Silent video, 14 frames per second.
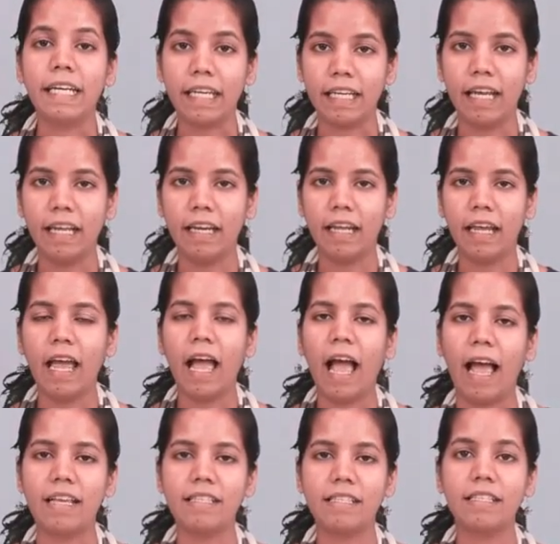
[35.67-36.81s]
DNA
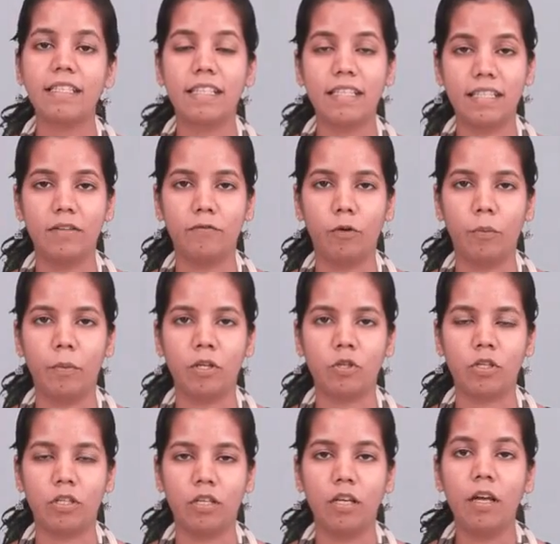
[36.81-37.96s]
has this information